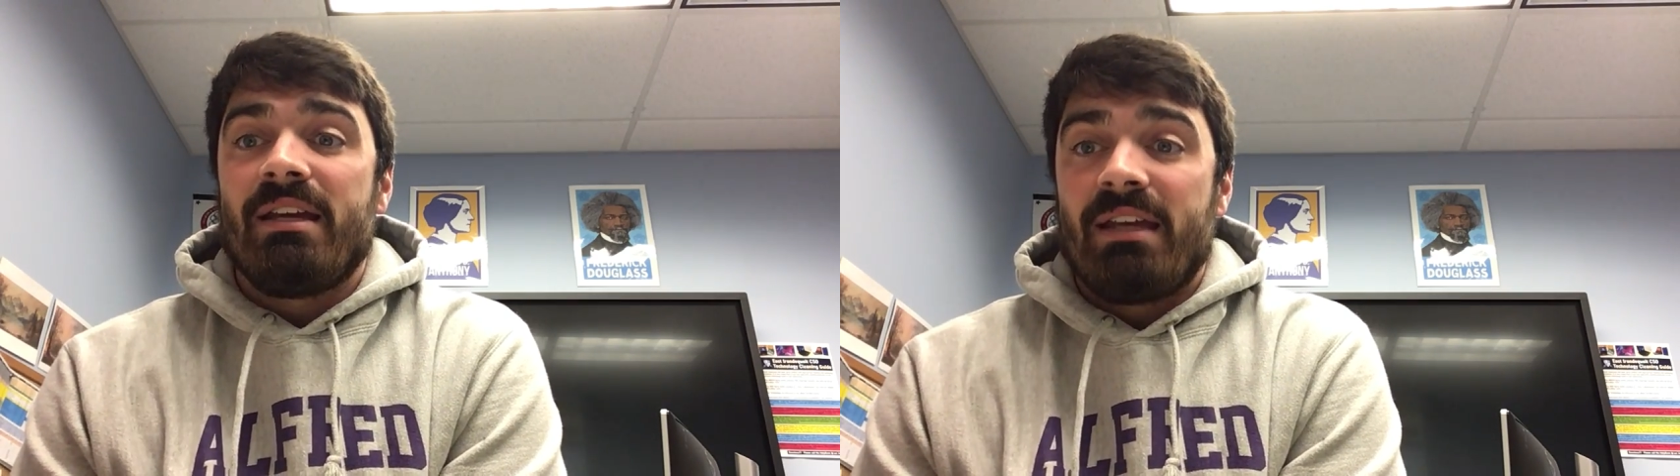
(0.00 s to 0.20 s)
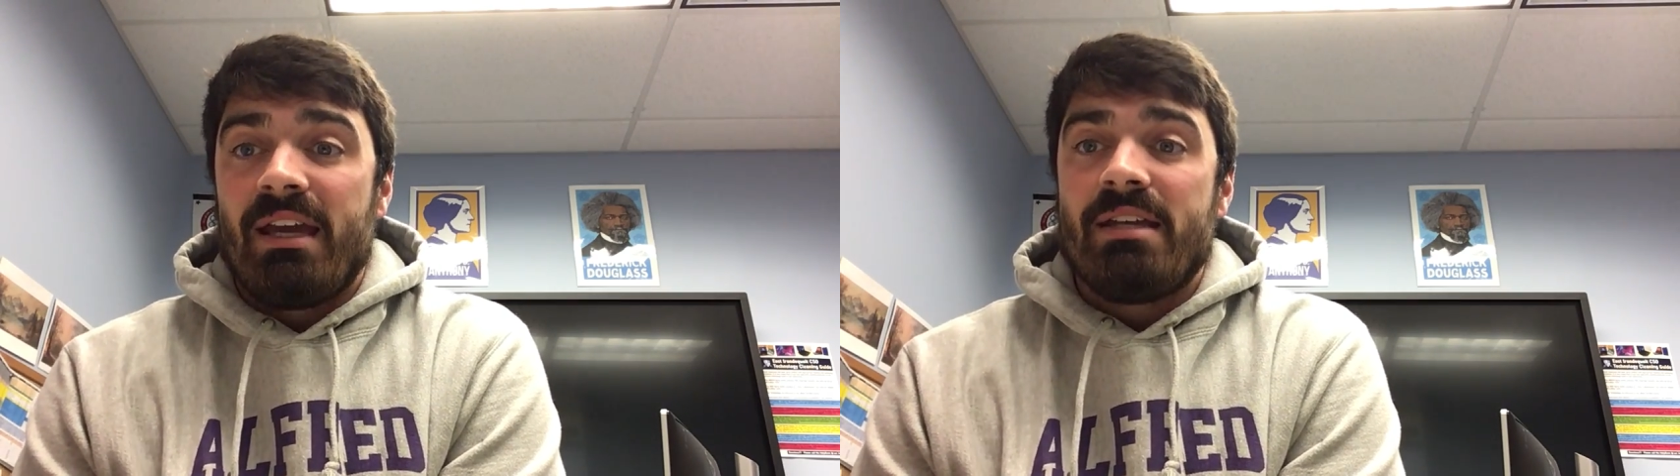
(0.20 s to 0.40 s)

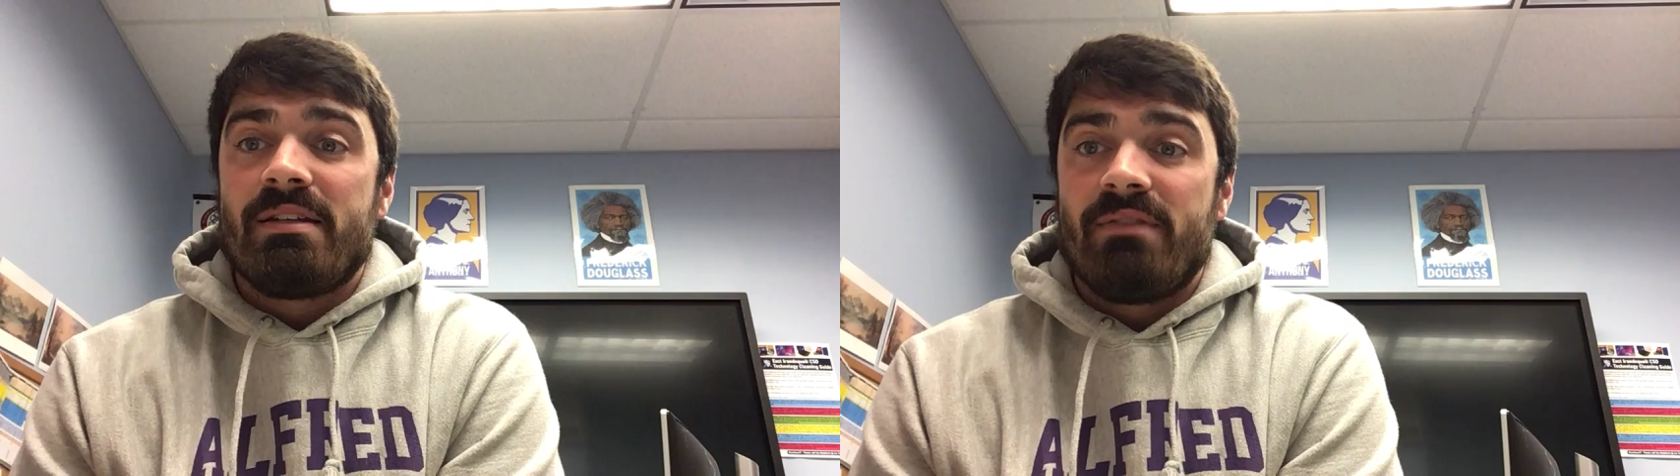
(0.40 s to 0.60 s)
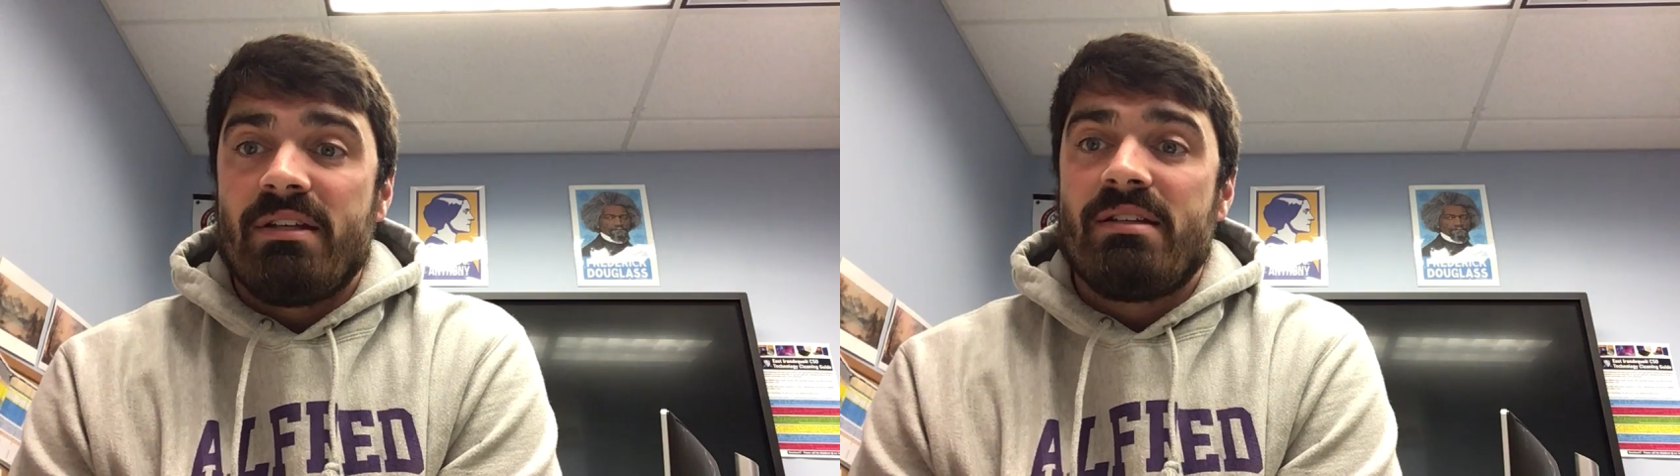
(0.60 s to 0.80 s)
in
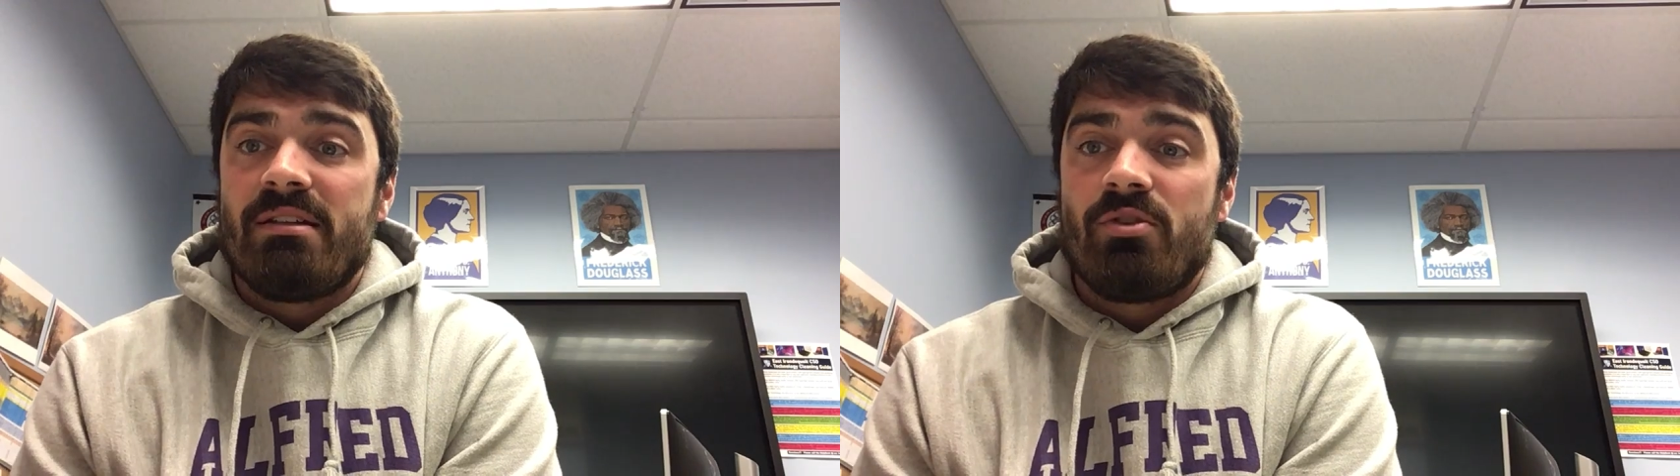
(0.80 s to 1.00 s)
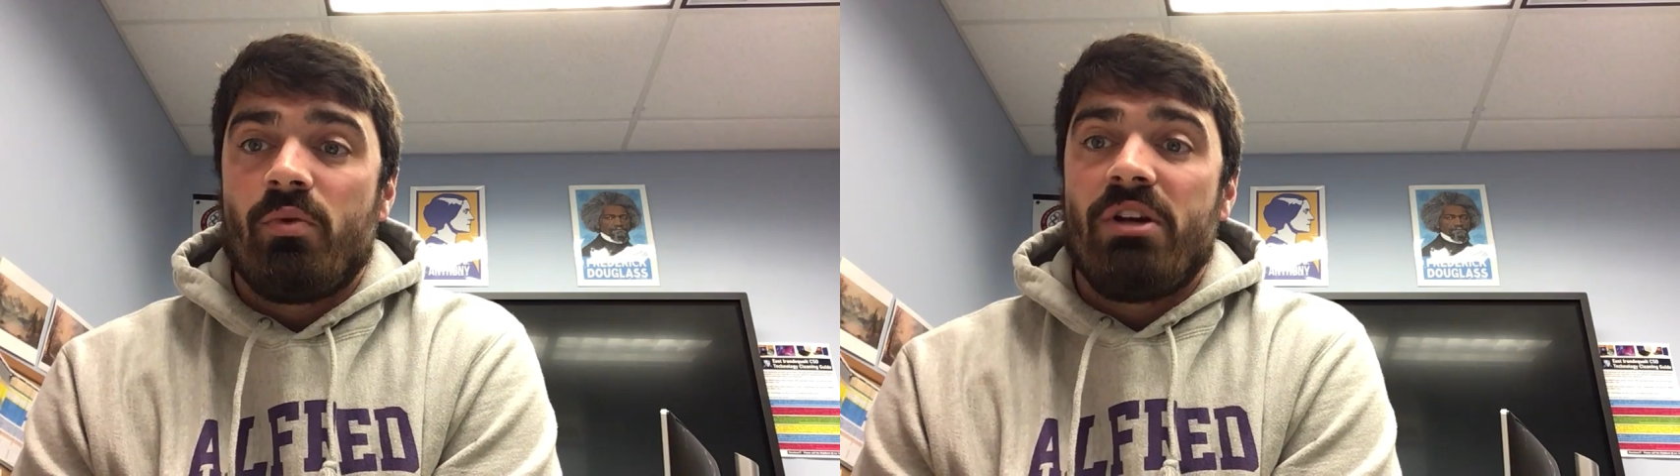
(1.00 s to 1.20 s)
case of these
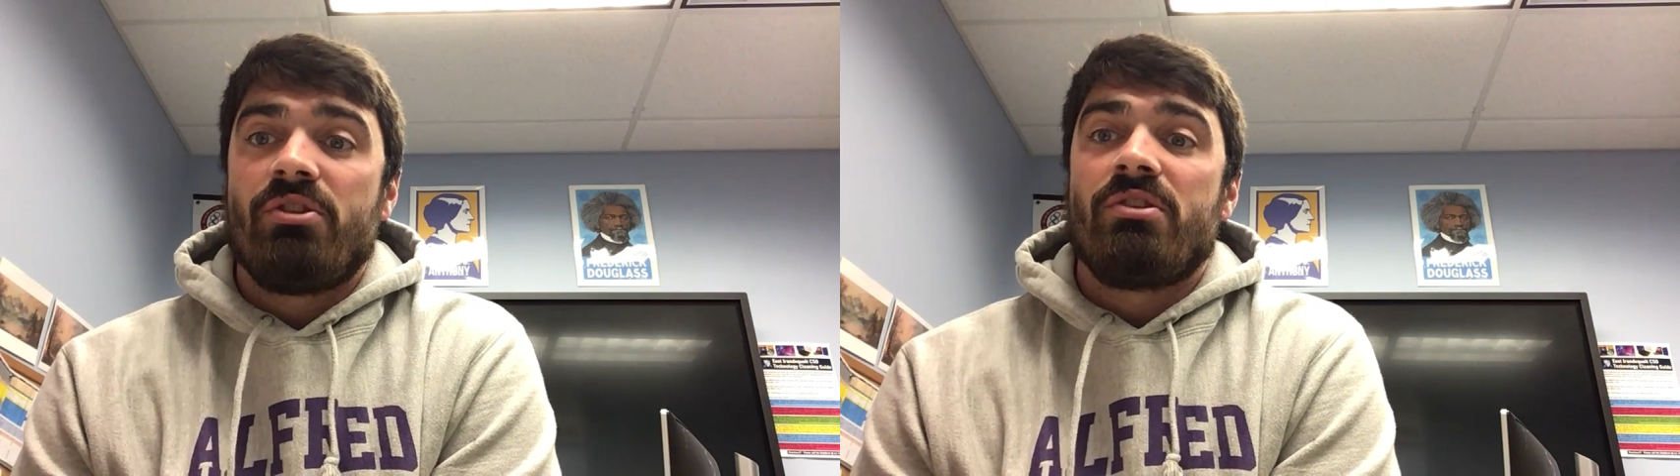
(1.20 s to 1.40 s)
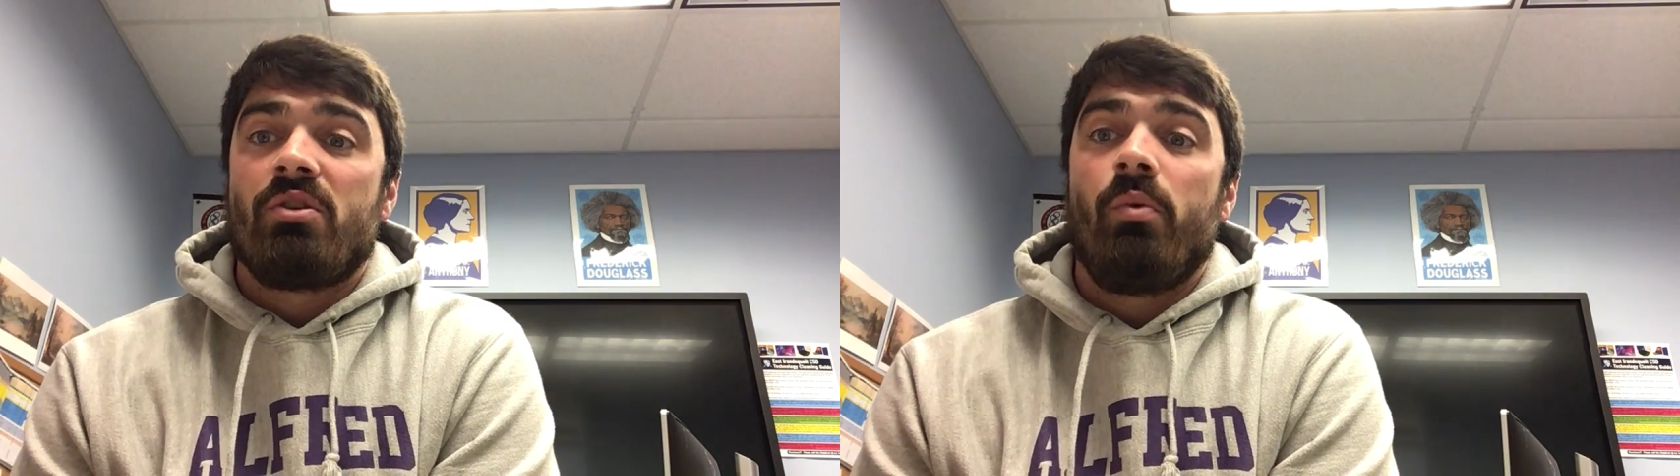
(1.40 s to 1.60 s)

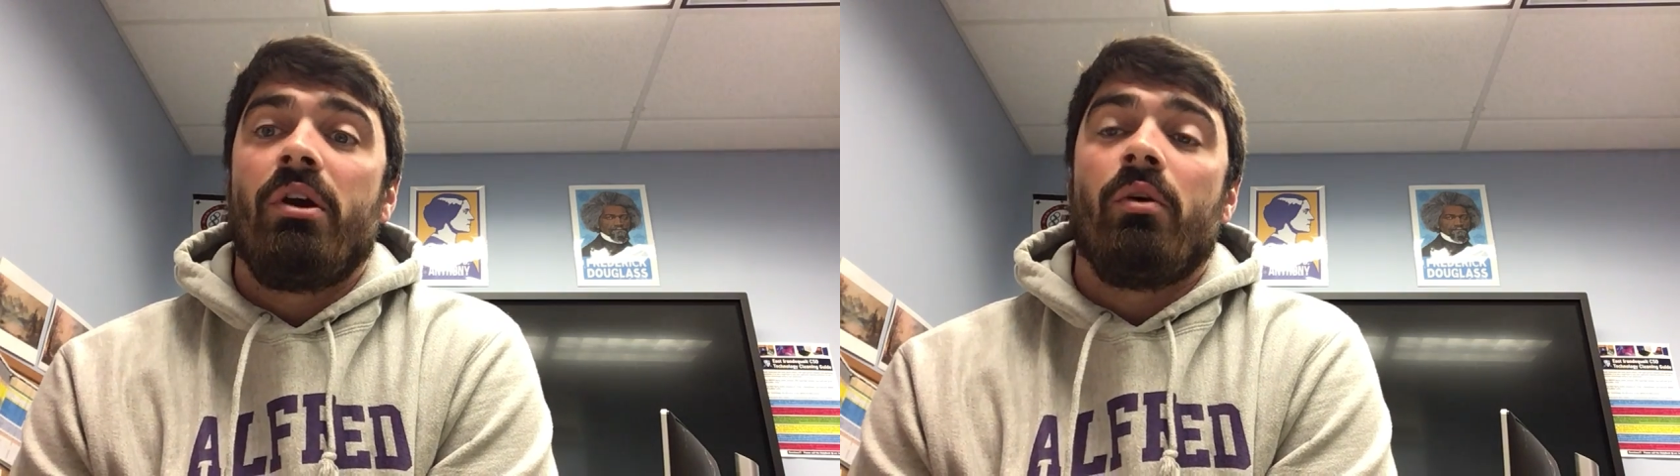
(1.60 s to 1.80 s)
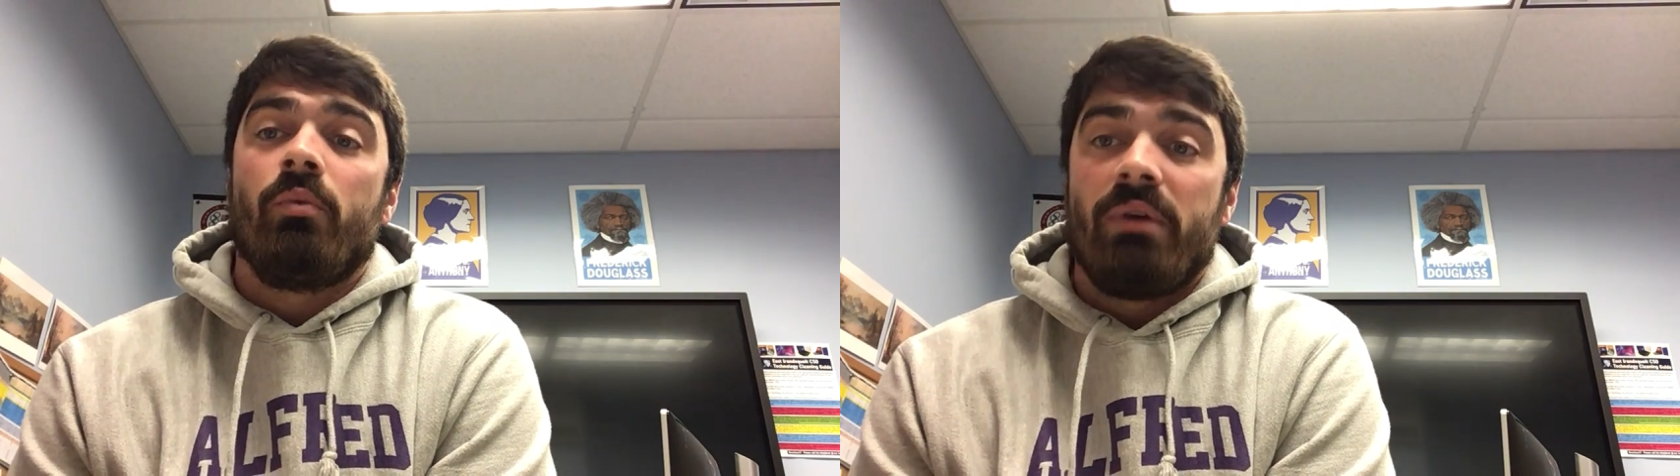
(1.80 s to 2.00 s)
situations so
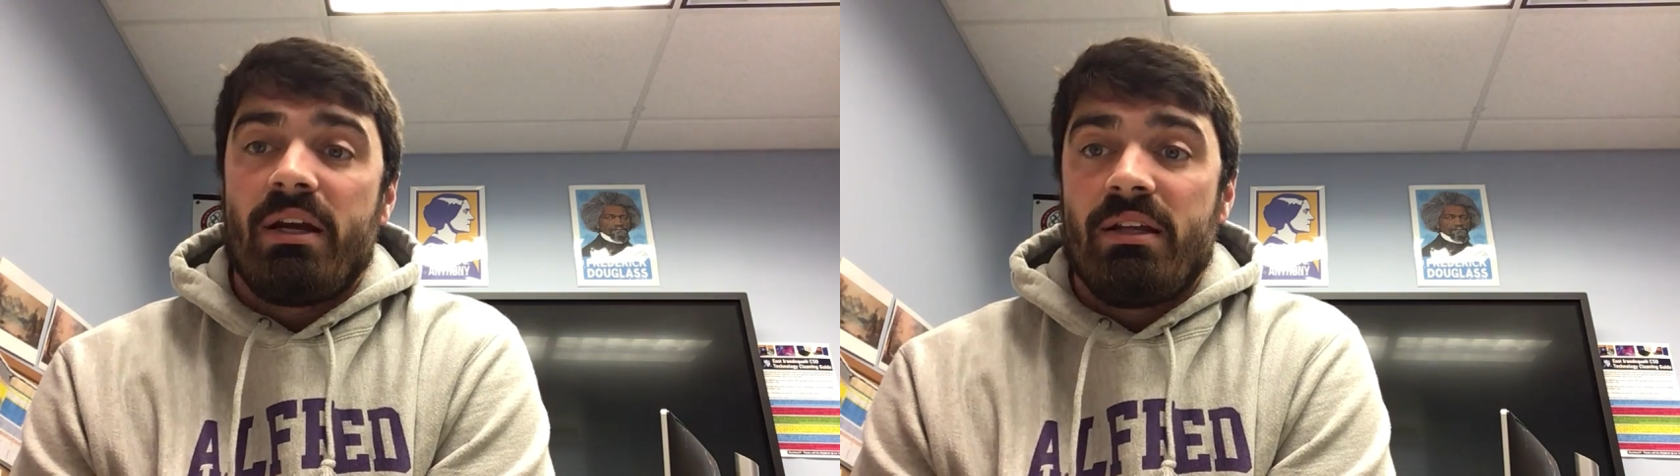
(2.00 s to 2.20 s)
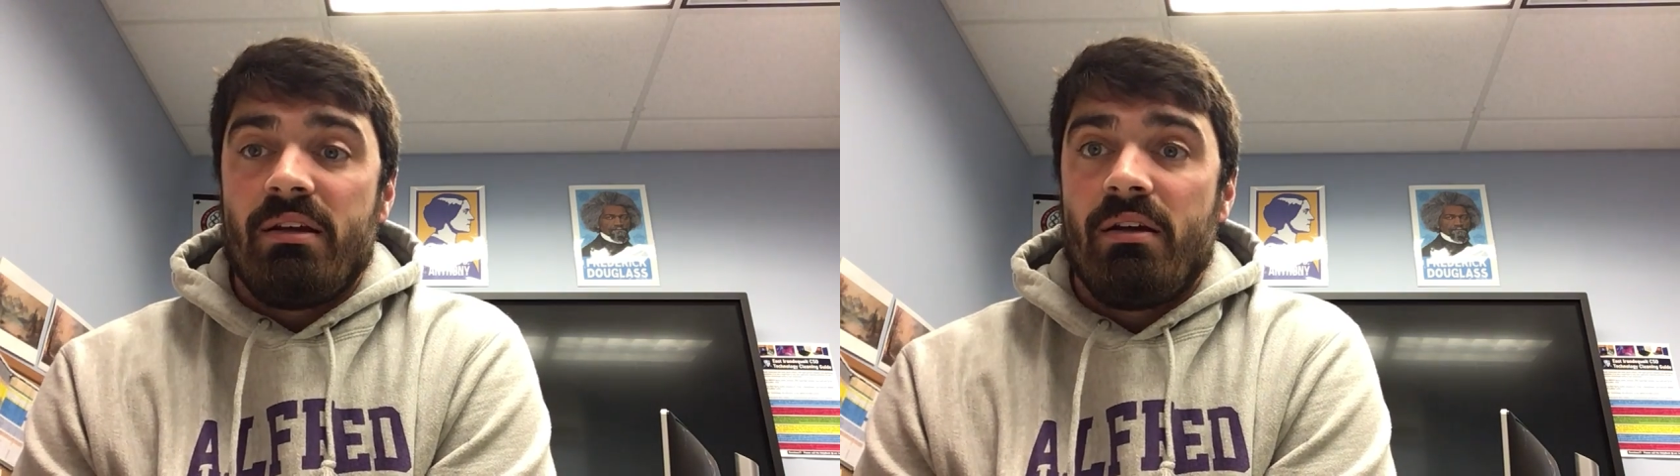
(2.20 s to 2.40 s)
we are
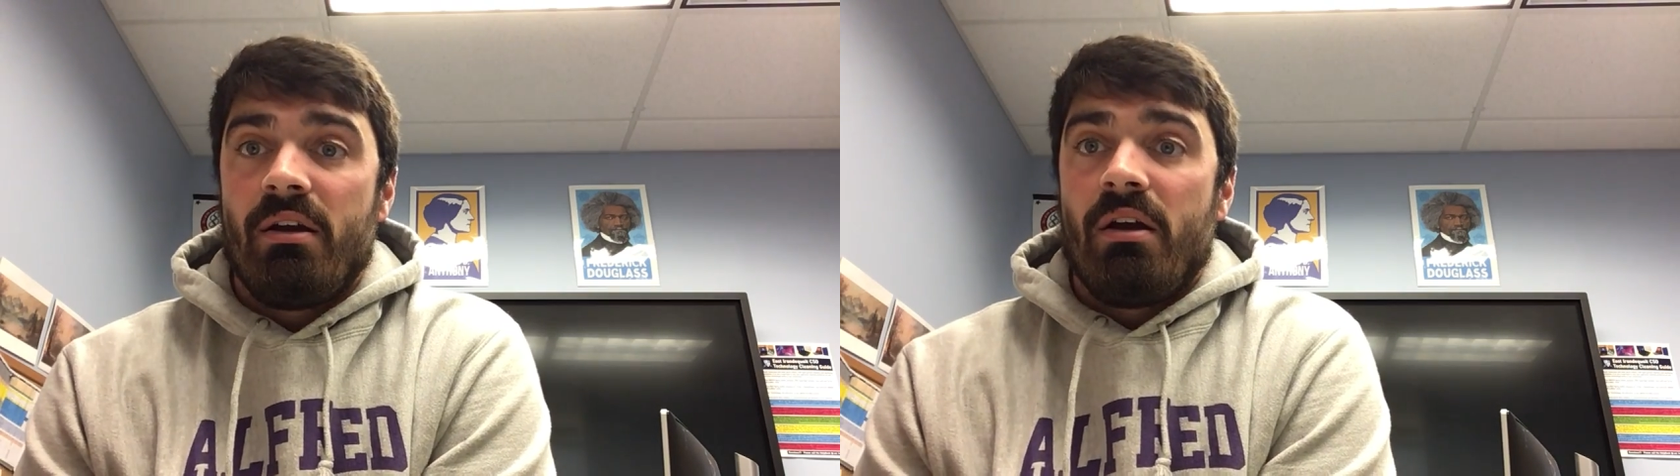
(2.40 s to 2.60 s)
ready.